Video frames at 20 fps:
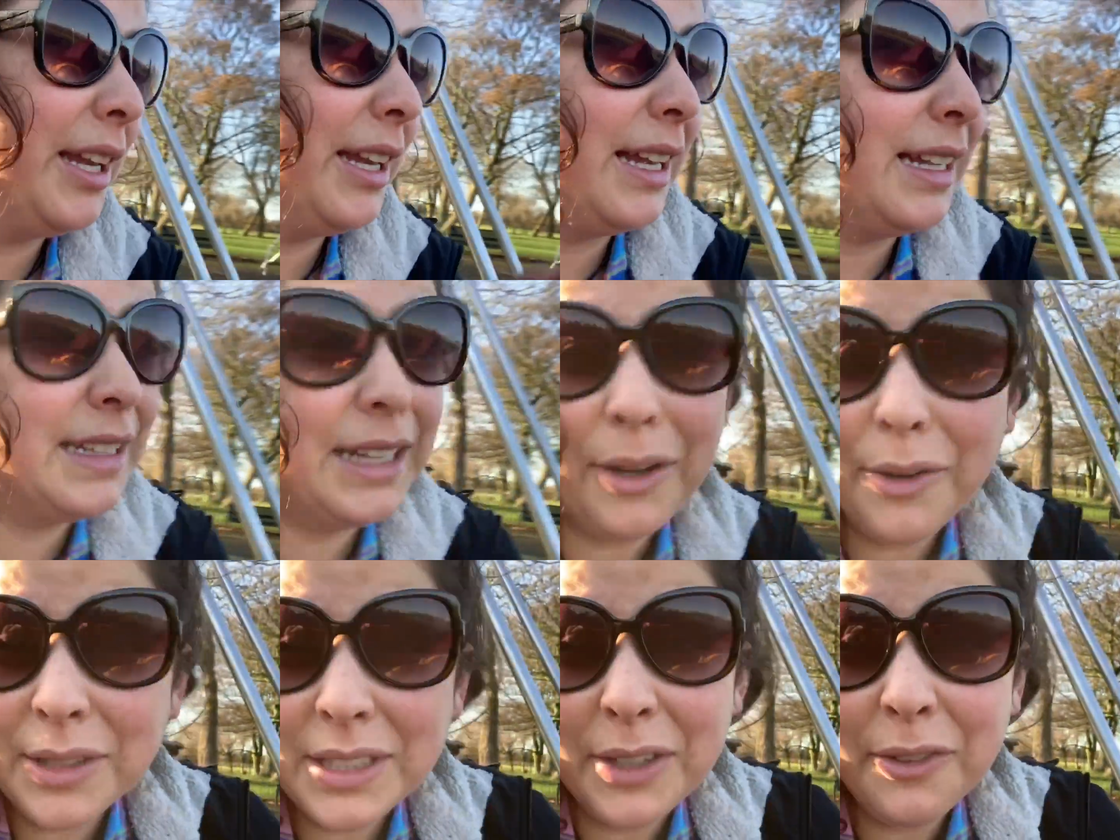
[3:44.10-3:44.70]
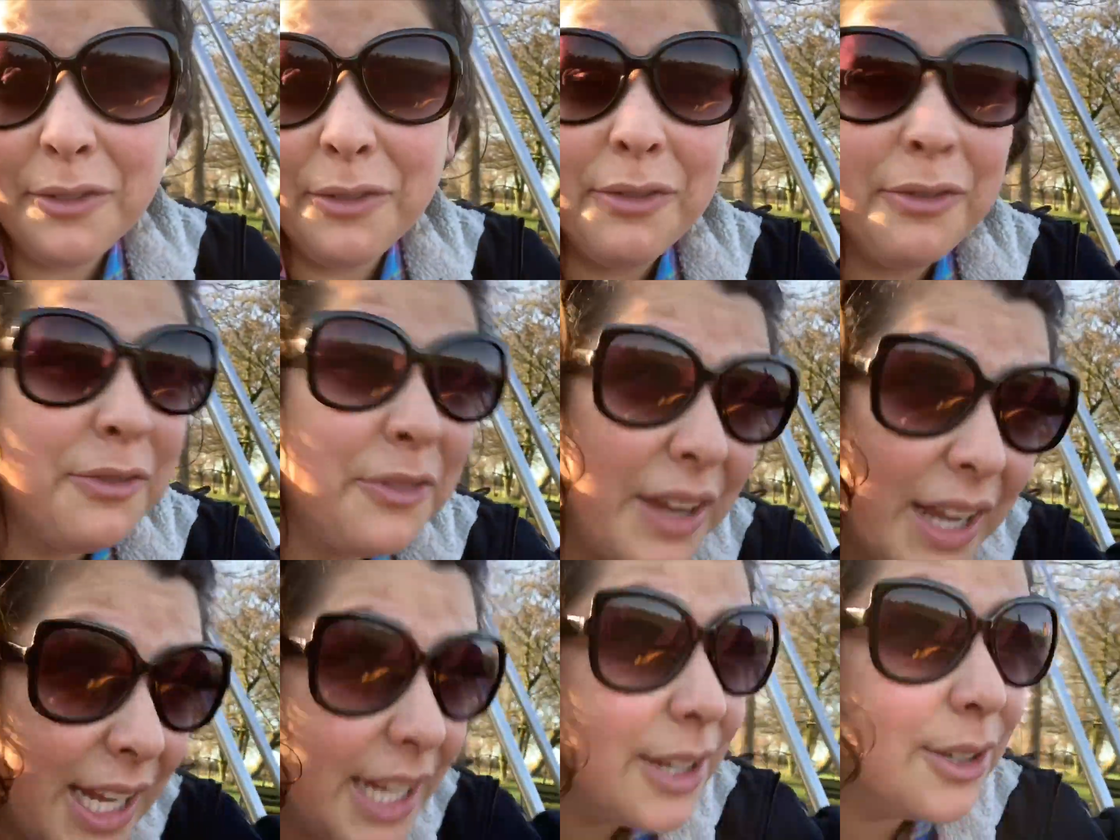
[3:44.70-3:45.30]
guys, that was a
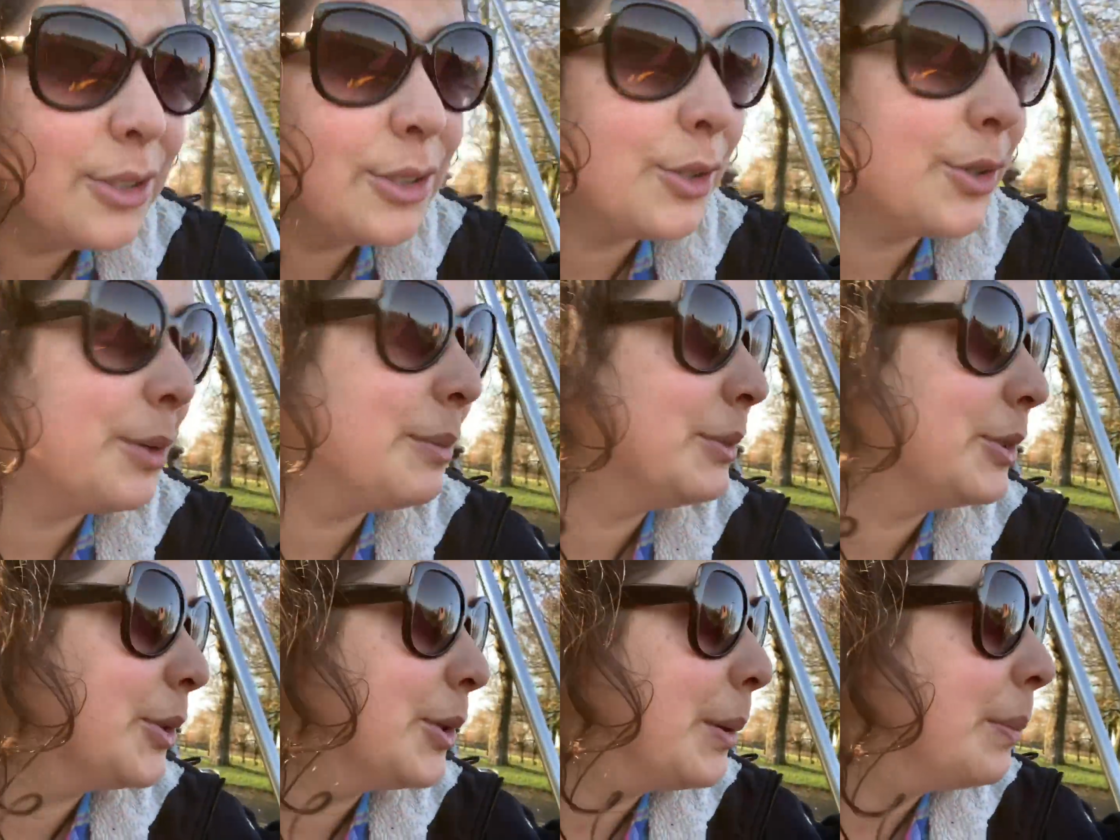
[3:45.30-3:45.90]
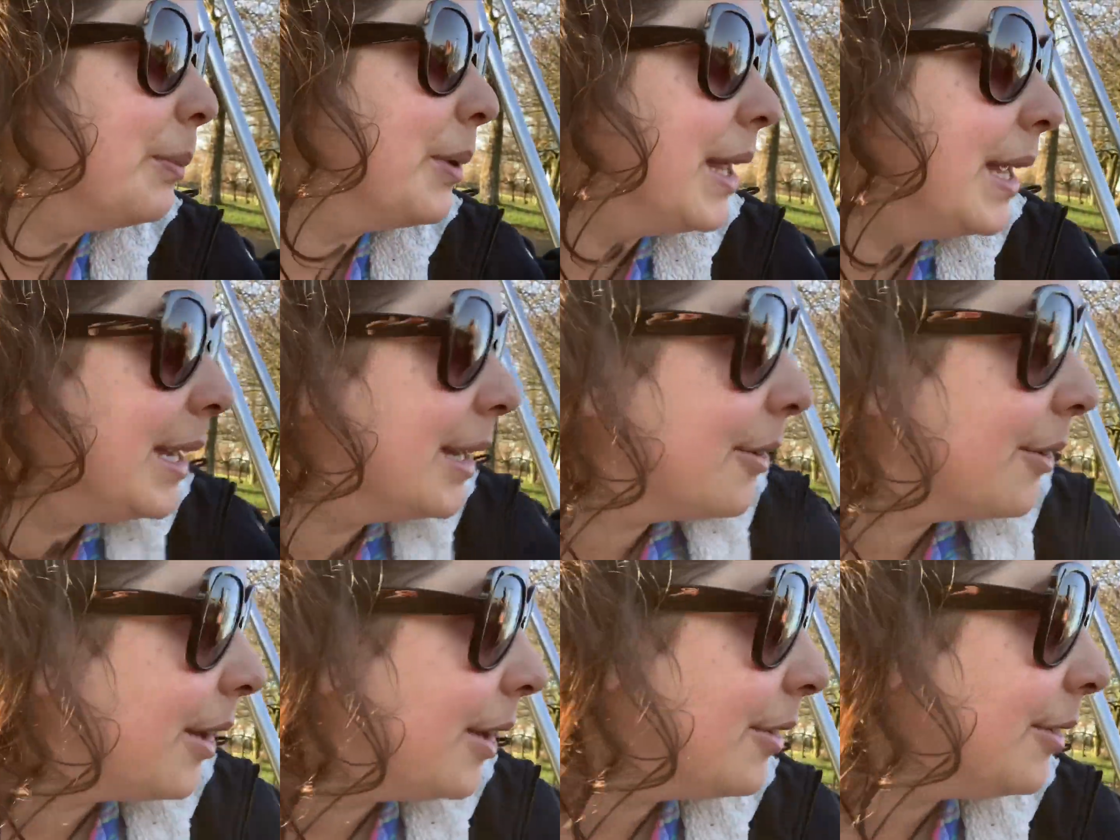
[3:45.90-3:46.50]
failed trip to the
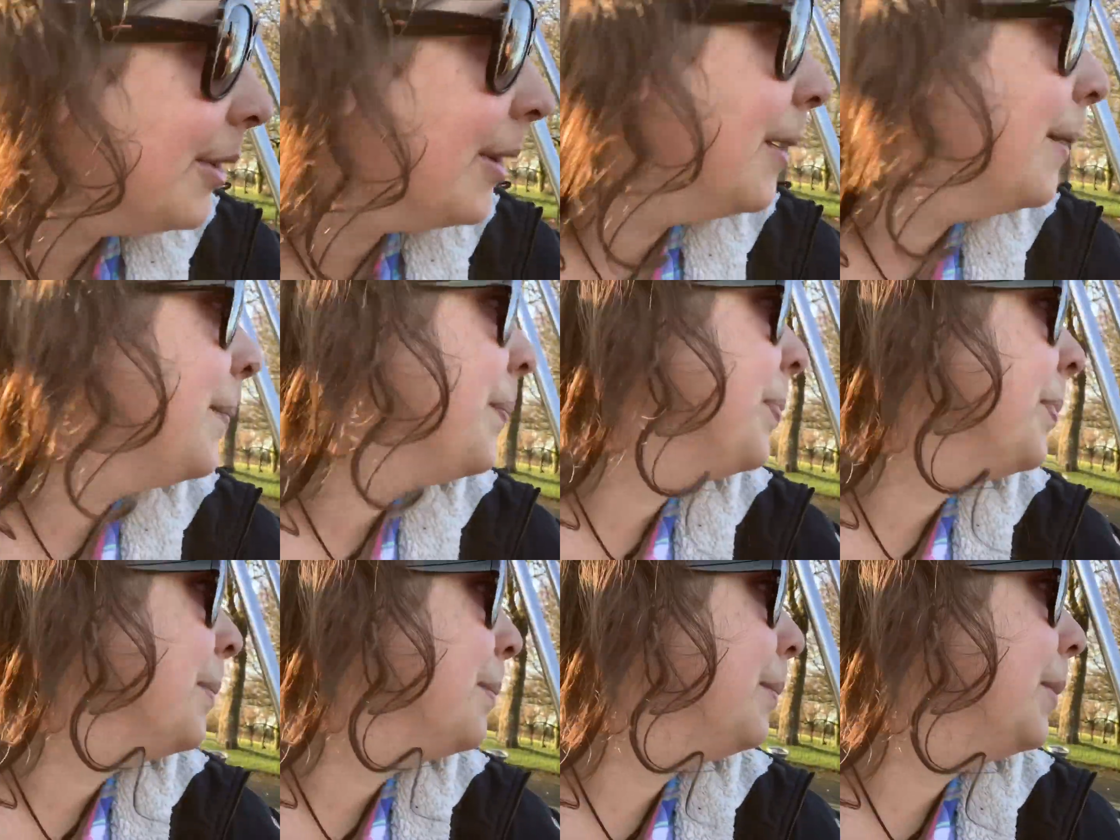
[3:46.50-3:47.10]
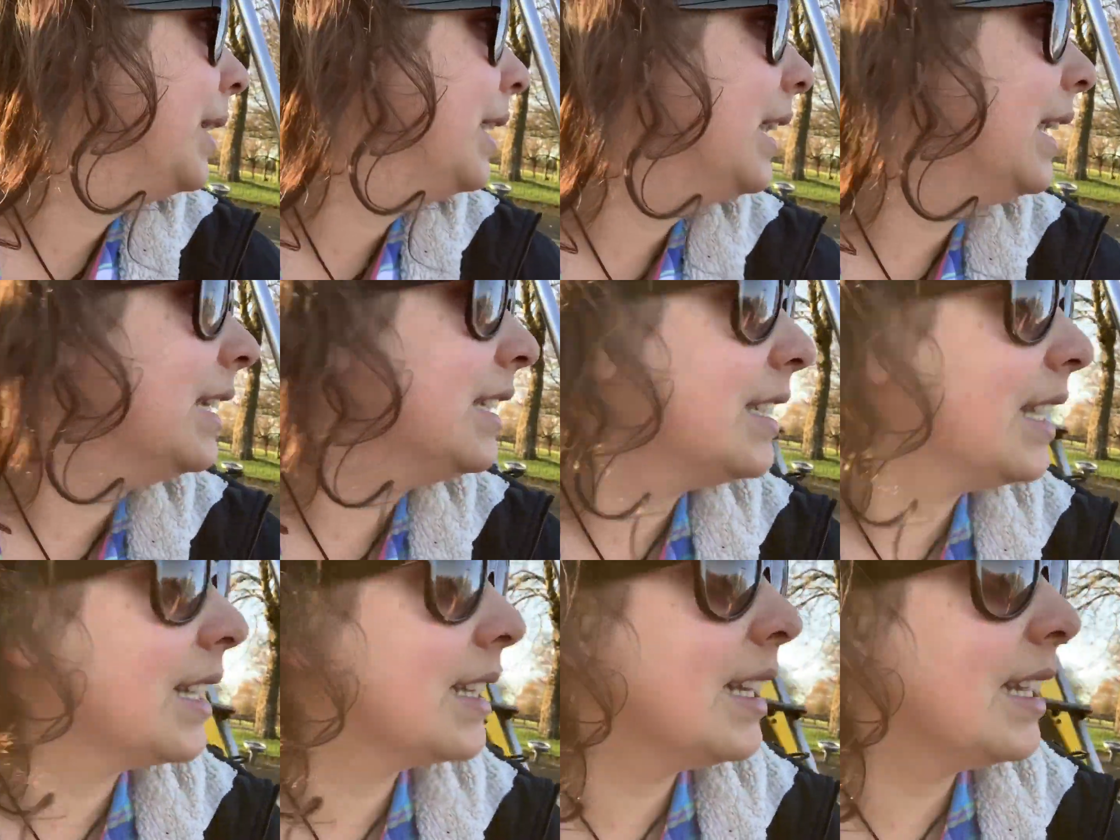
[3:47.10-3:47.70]
playground. But
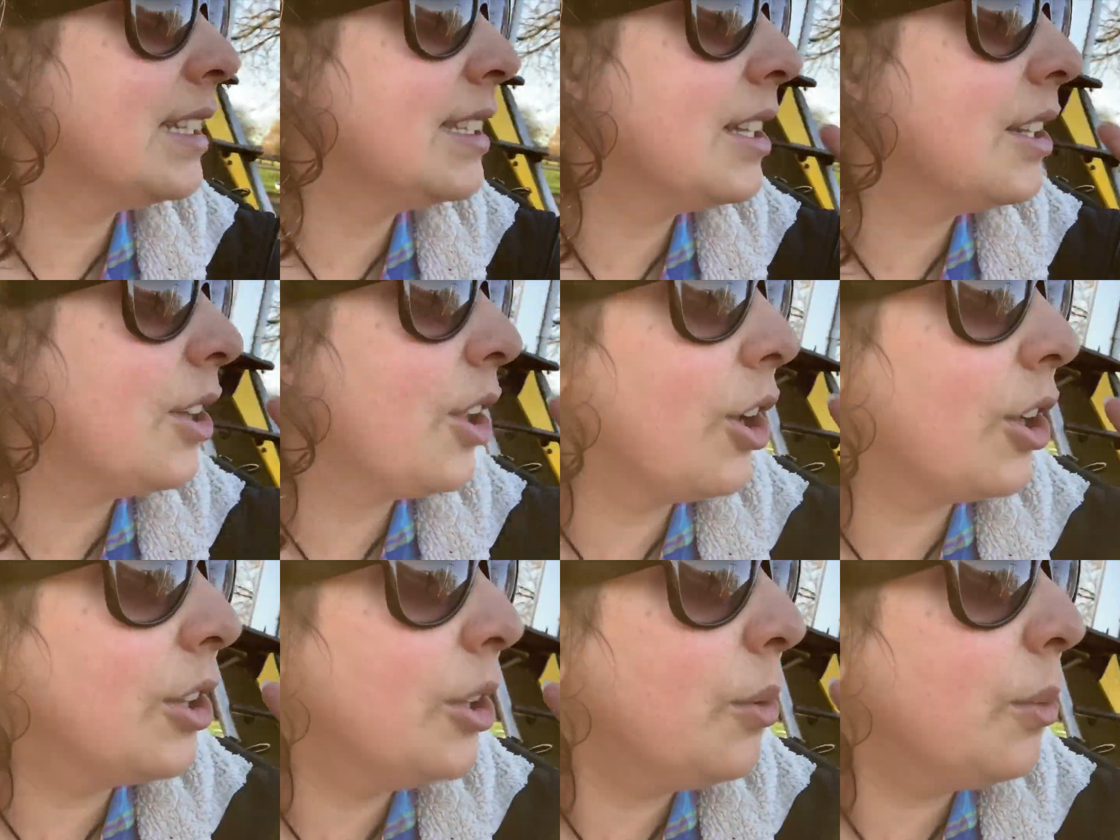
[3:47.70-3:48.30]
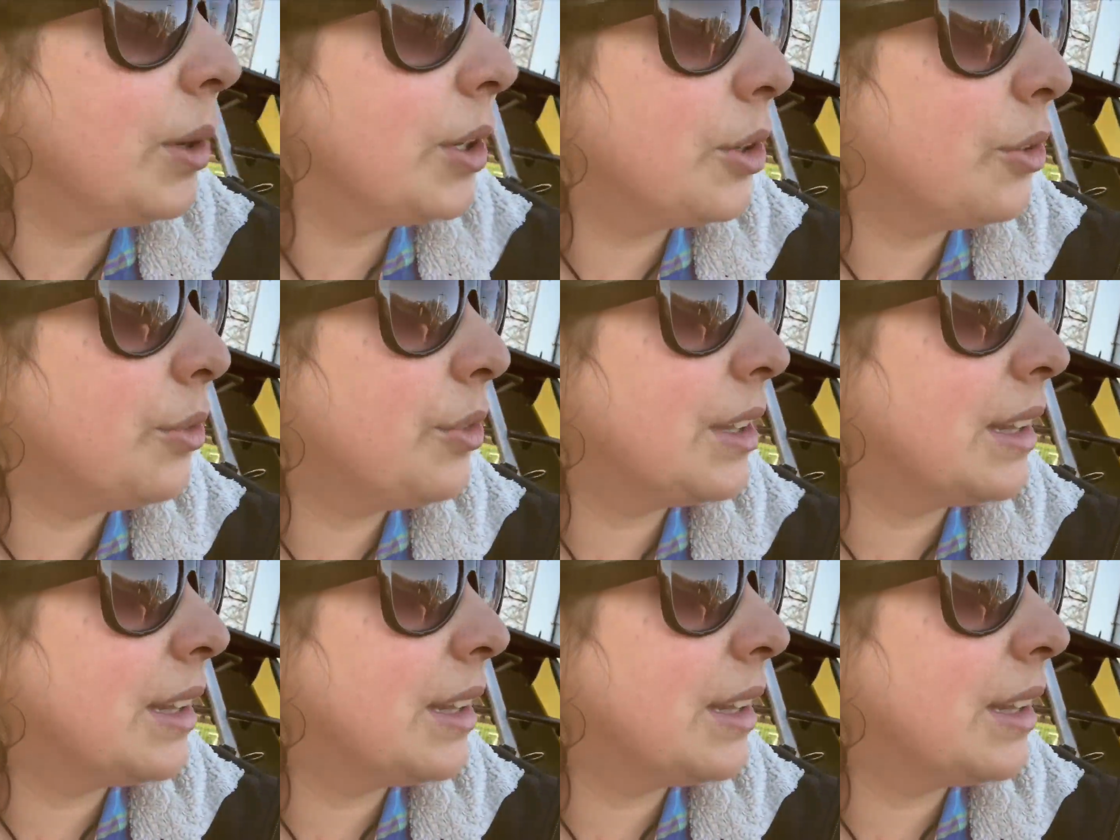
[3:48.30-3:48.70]
let's check, there's another one over